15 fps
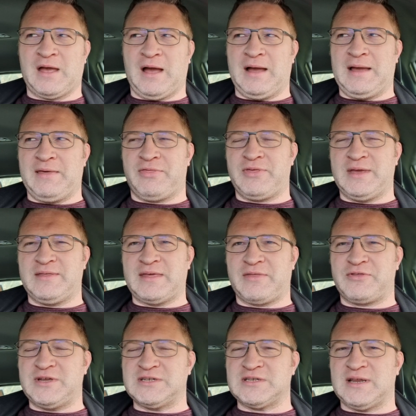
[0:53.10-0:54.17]
I think
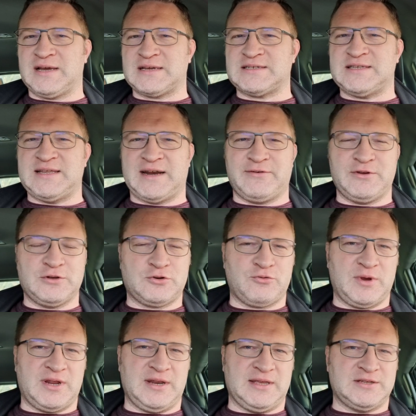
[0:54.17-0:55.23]
that things like scenario
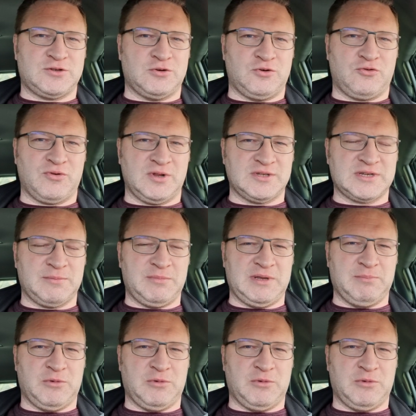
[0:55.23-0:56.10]
training and certain drills can be